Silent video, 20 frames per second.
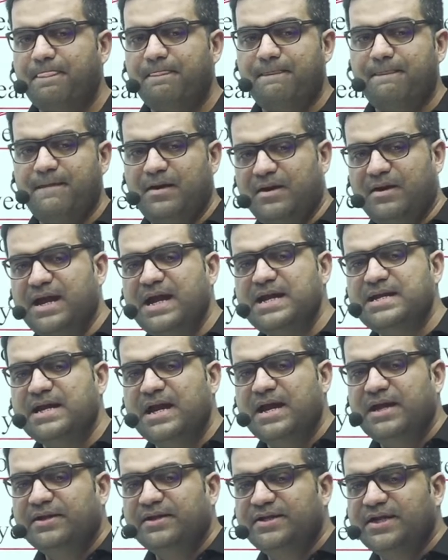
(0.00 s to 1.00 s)
Right?
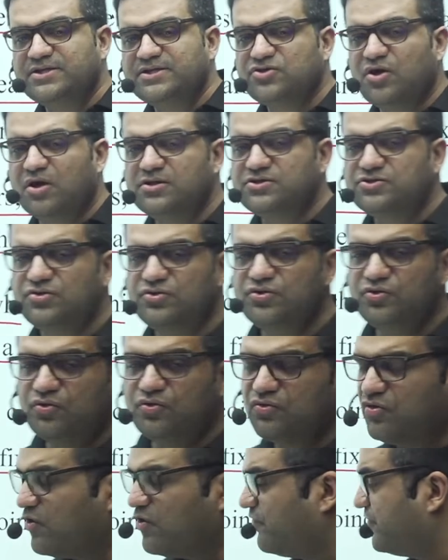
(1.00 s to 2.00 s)
There is also no
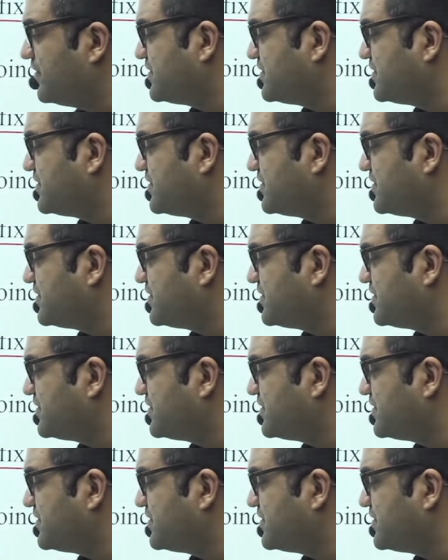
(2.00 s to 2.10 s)
official